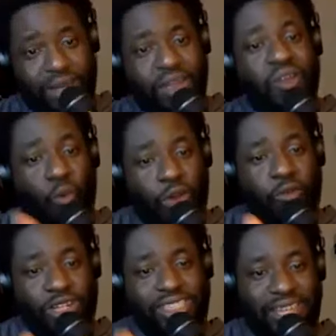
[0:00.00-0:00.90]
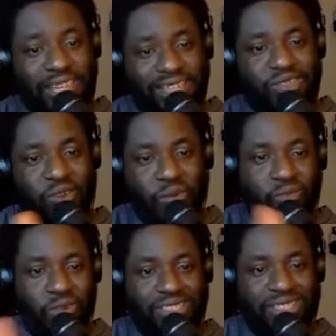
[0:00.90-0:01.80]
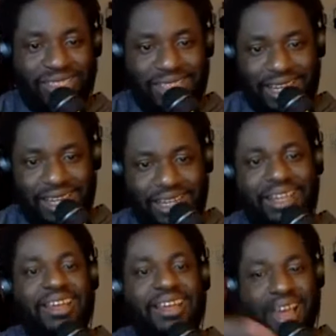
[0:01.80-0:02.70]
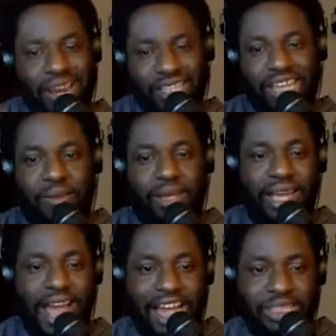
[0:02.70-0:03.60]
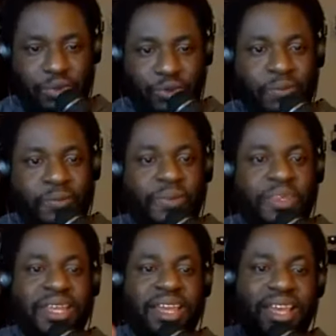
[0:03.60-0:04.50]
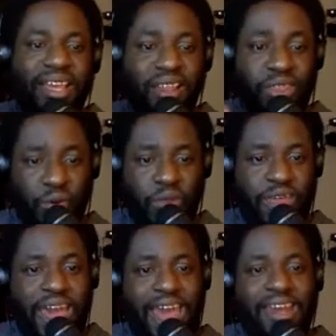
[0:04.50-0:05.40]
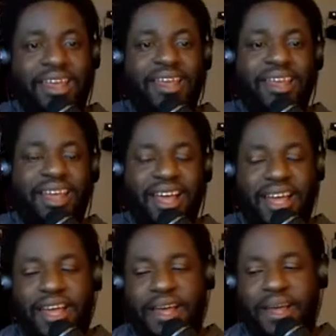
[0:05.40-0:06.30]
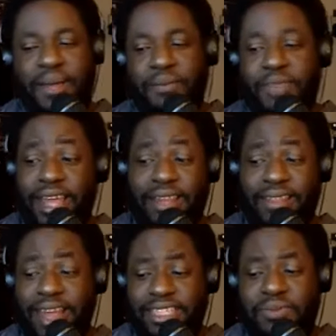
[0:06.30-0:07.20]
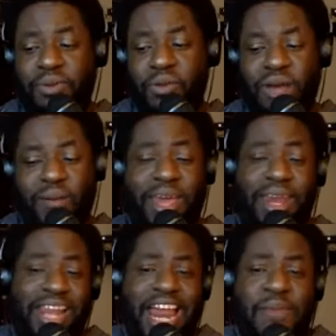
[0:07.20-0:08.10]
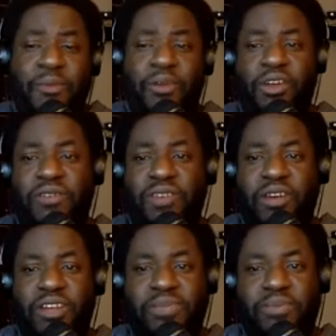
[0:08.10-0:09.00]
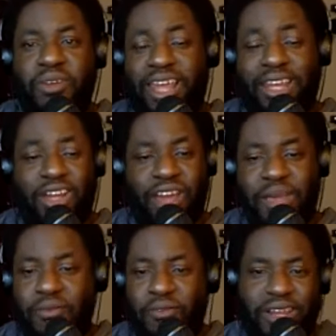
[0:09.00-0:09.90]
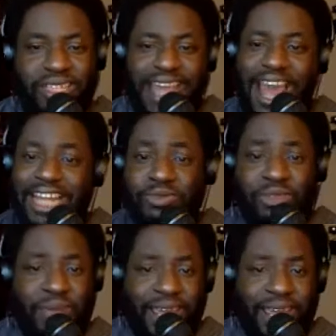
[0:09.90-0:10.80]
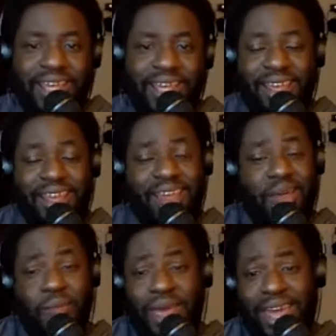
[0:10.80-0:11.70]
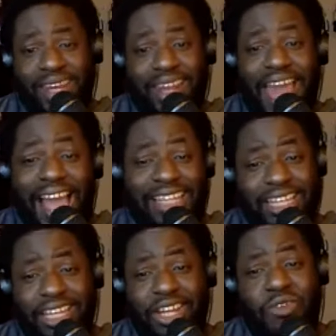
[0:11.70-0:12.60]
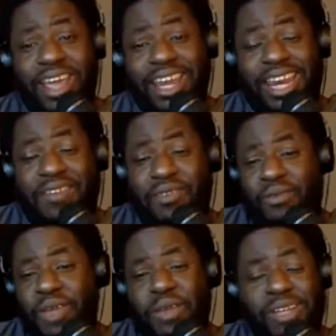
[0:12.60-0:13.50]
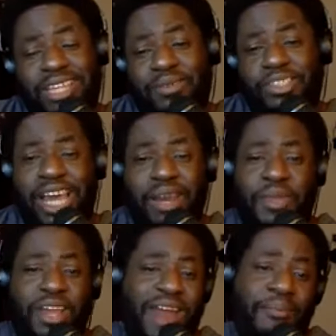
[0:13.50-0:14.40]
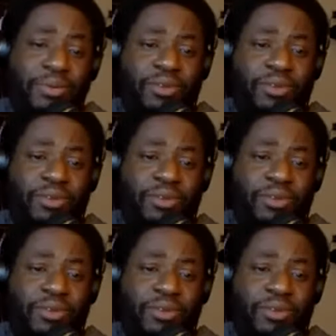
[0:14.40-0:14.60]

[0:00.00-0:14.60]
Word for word: 116, Romans 116, unashamed of the gospel. Through that, um, they they just blew up. And a lot of people don't even know this, bro. Like Lecrae before these cats was big, man, actually Lecrae didn't even he wasn't even trying to be a rapper.